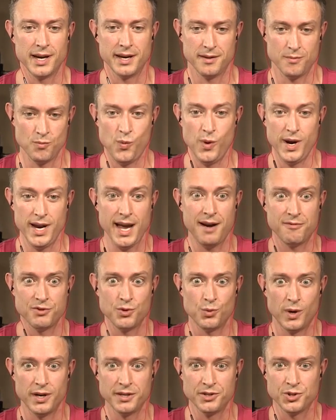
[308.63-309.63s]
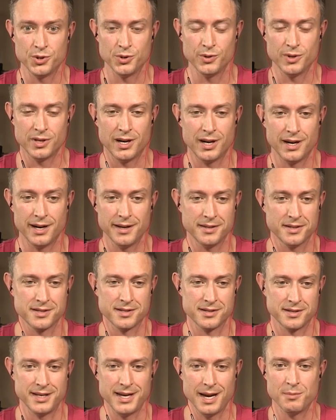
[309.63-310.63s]
And we have the one true God,
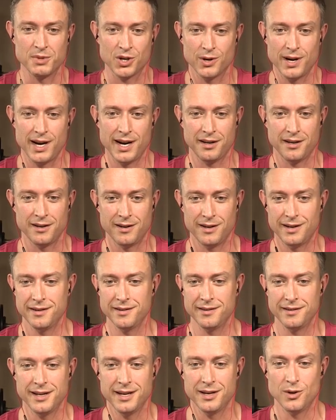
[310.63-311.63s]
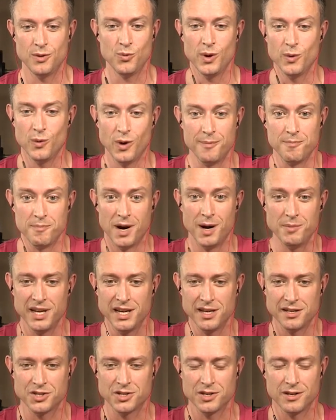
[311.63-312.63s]
it's the Democrat God. And, you know, we want
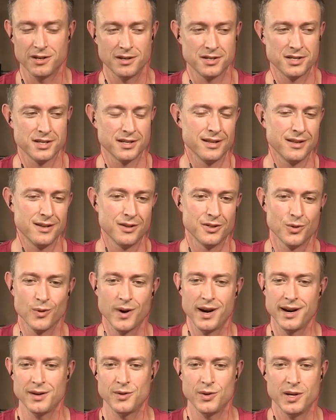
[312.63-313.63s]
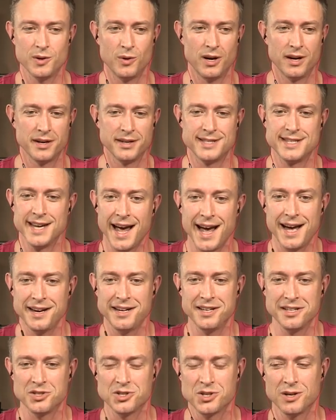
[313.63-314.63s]
mummy in charge, and on the right, you want
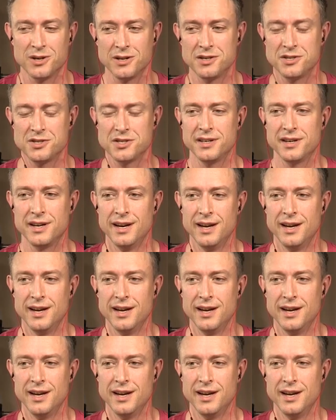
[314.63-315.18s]
daddy in charge.